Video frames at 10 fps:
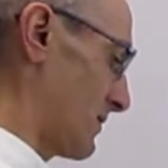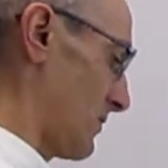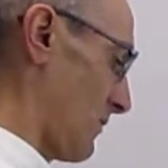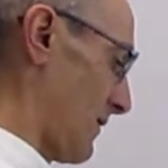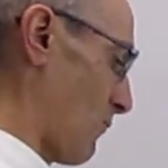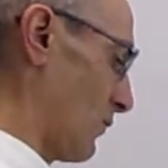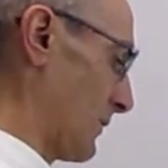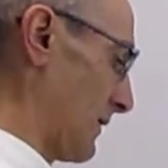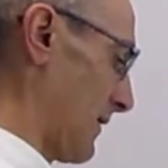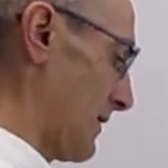So that will
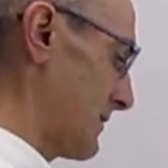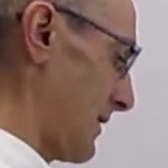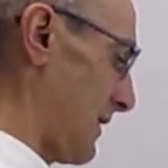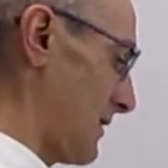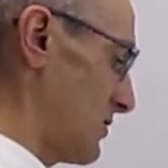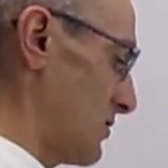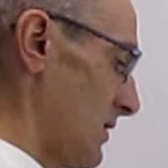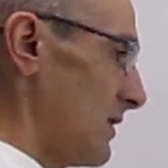be delta H